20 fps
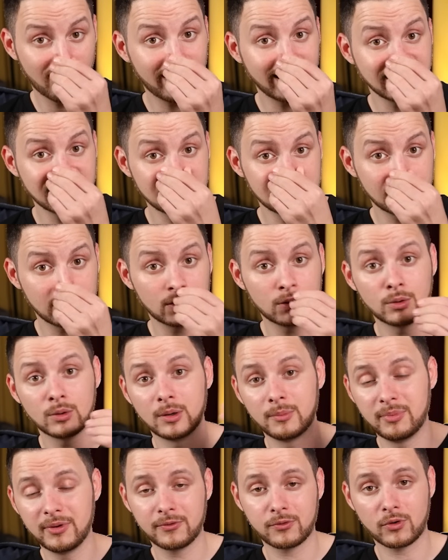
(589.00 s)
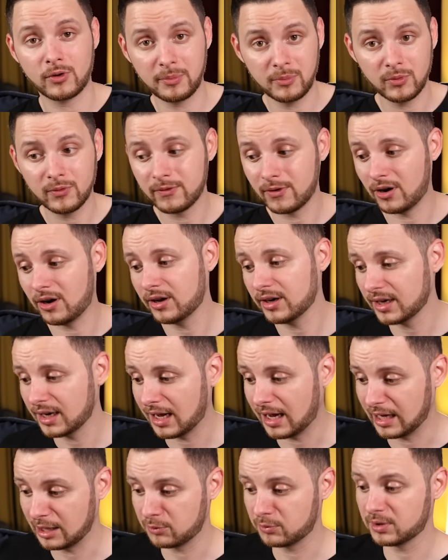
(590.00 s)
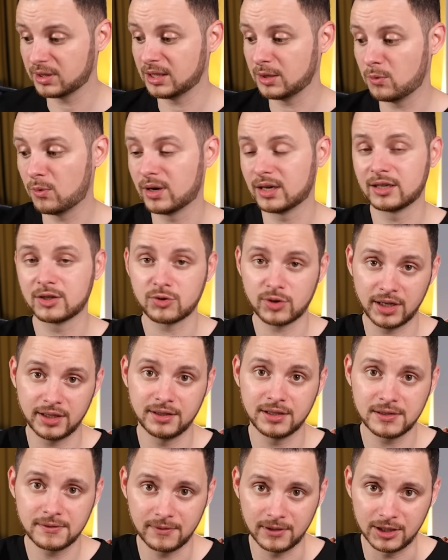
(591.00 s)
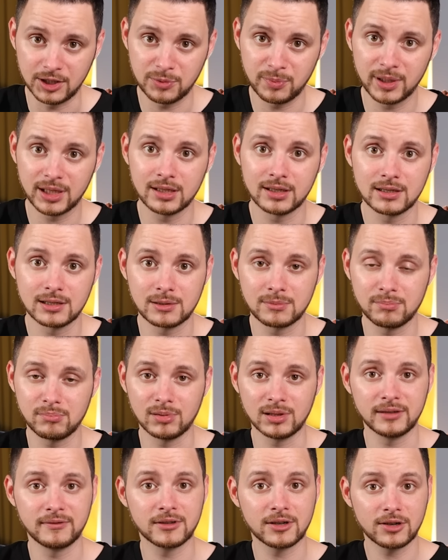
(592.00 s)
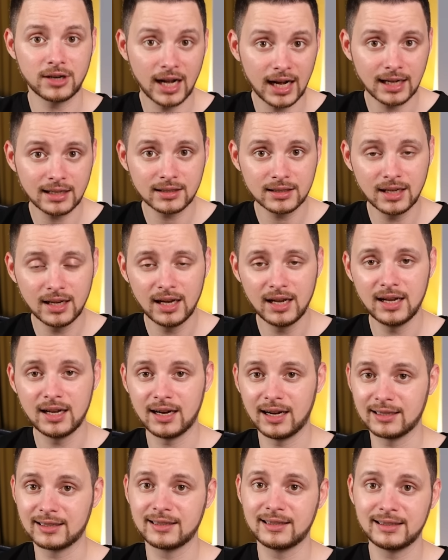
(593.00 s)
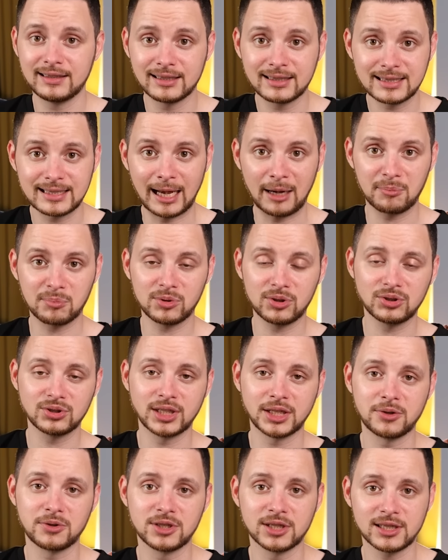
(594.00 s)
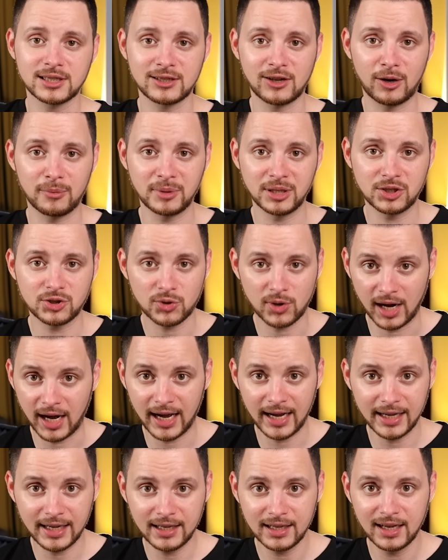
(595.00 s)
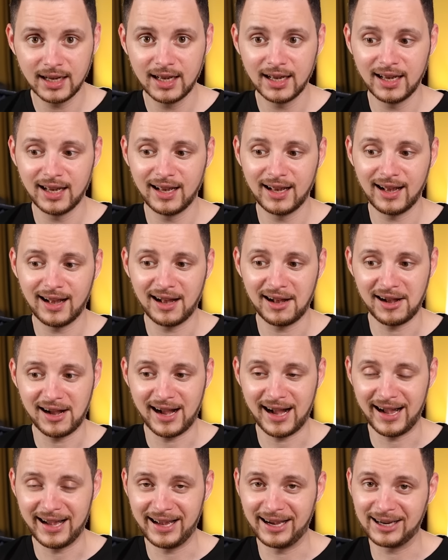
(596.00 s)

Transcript: All right, so before we move on, I really want to try this fudge because believe it or not, other than the sample that you just saw me try, I